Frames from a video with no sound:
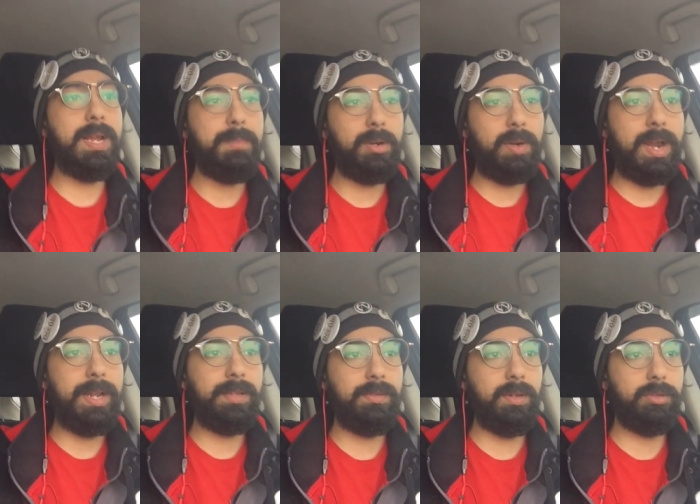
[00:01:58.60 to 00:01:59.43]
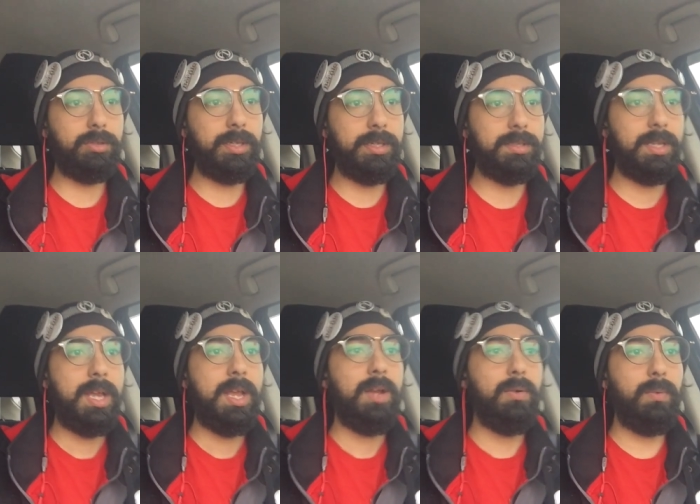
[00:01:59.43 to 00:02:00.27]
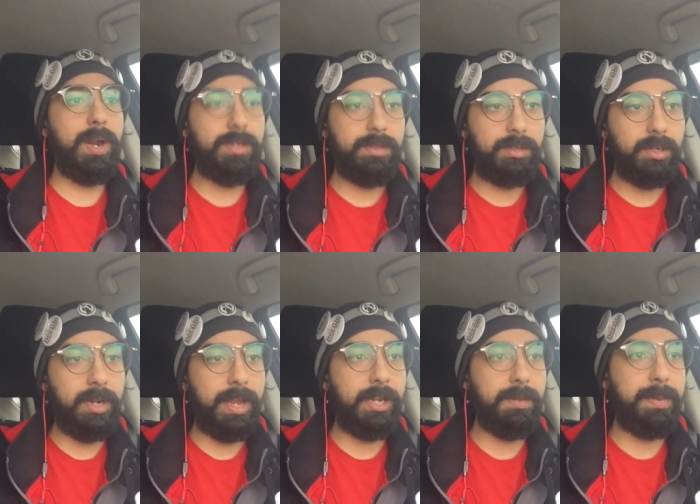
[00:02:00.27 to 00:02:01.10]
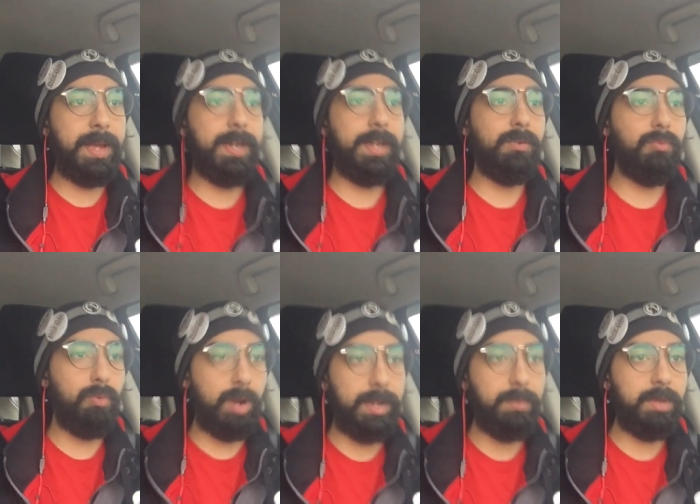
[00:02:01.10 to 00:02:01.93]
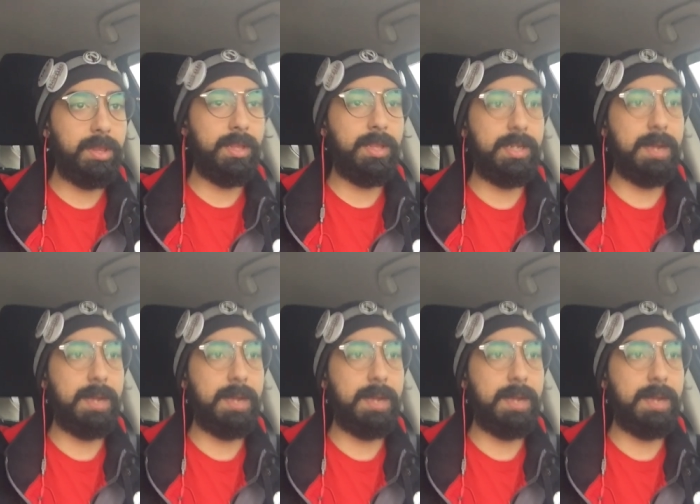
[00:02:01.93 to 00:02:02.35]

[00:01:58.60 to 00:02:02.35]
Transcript: democratic socialist, registered independent, running within the